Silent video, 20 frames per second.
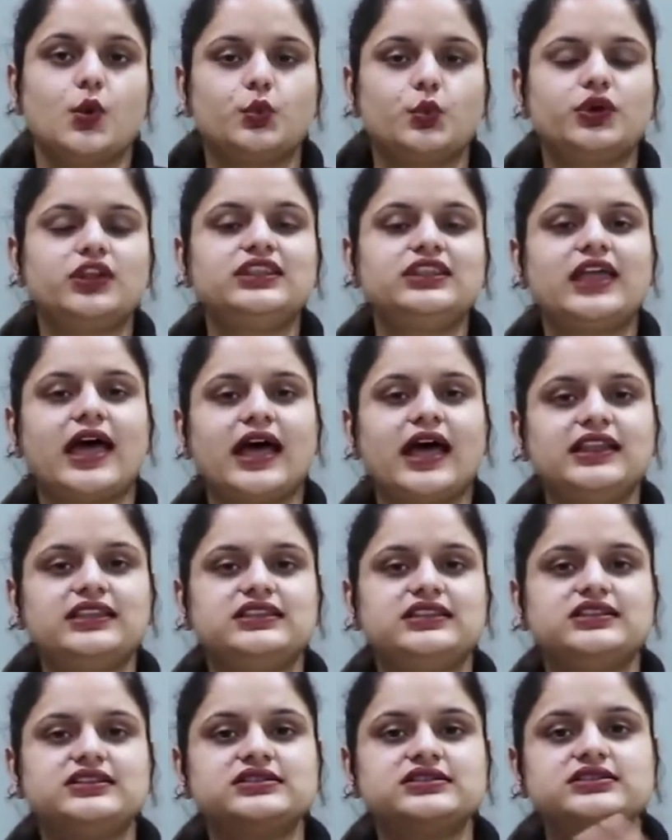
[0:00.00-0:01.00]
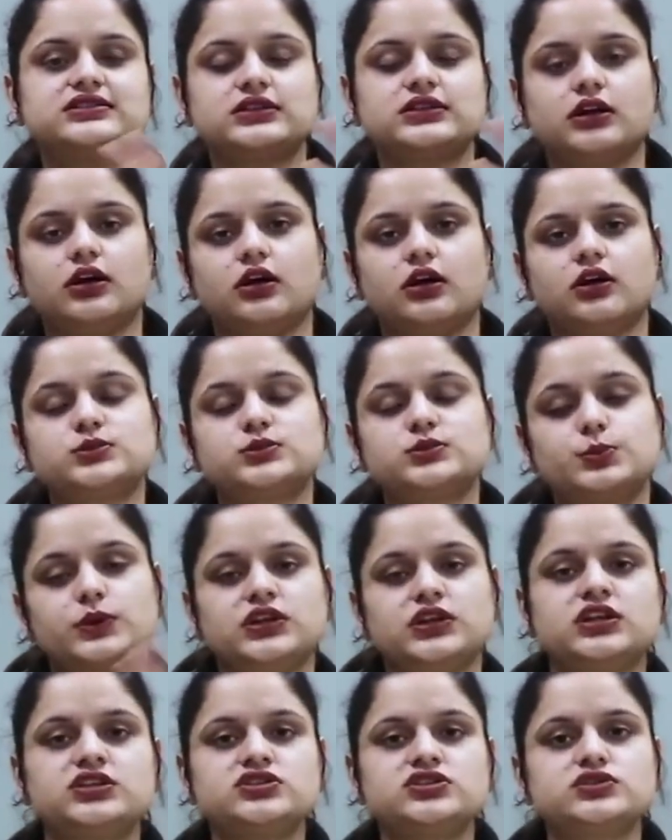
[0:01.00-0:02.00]
With that, this
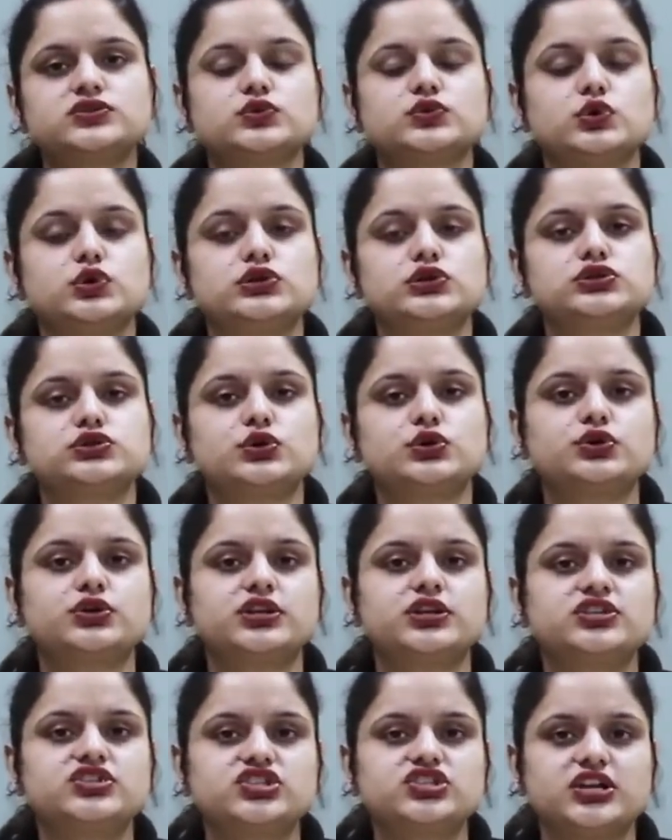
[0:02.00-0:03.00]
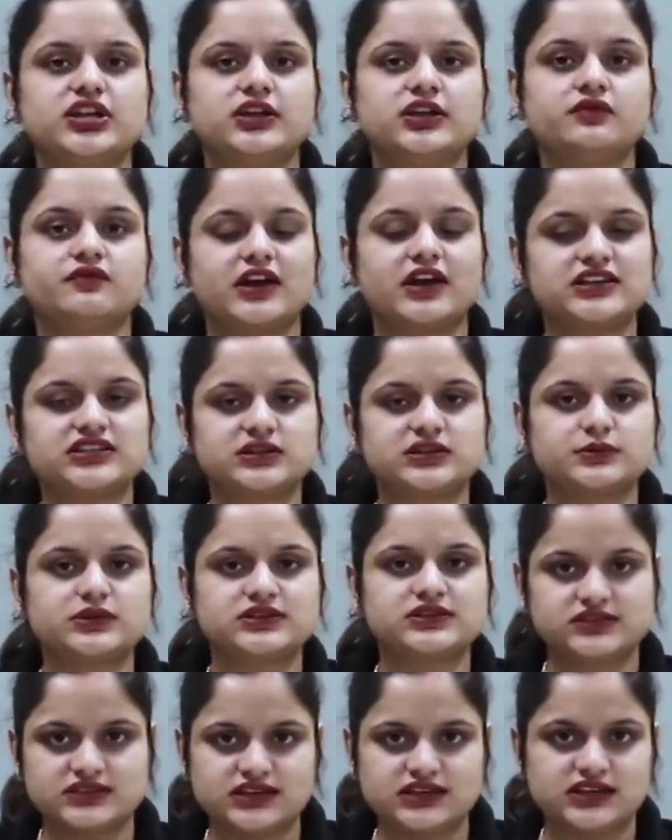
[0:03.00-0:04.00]
spinach is also rich in
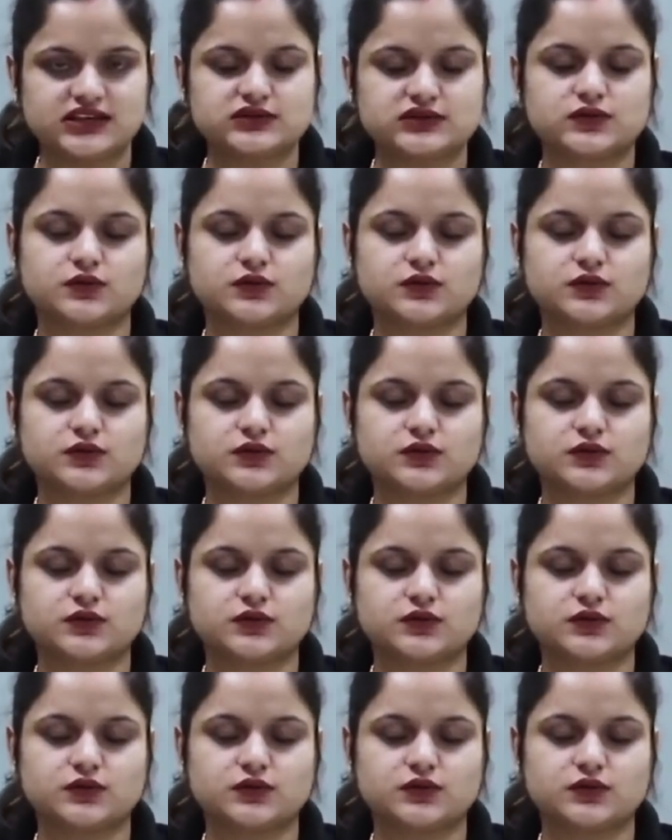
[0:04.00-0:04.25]
vitamin C.